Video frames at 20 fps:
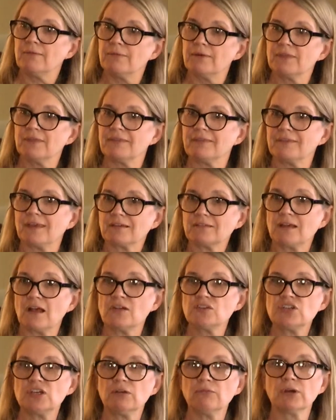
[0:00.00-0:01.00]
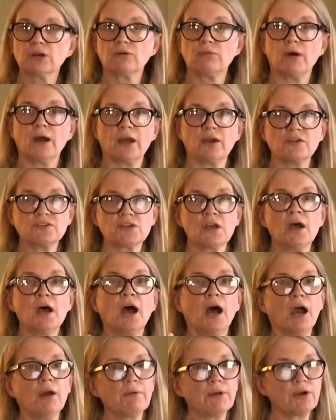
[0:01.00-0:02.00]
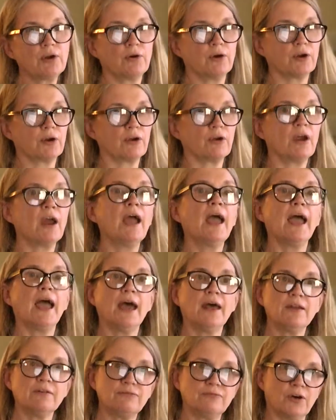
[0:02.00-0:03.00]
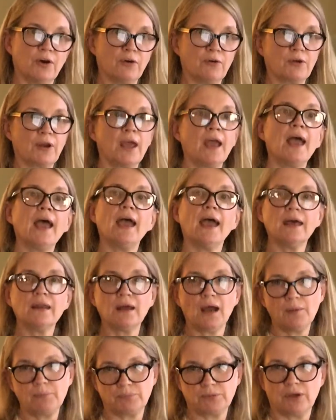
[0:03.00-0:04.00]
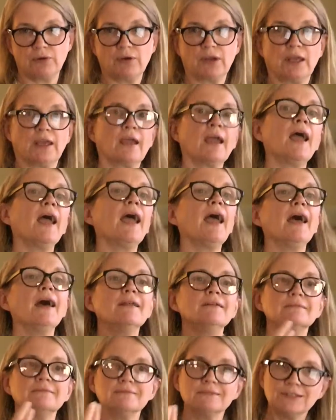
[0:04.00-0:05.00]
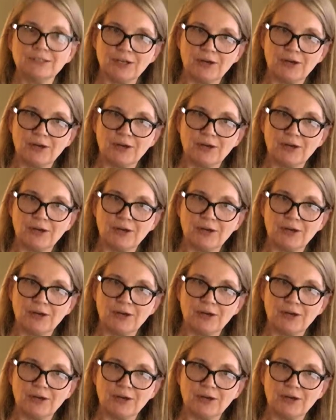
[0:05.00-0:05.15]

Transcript: with technology, it requires a recorder and a phone and uploading and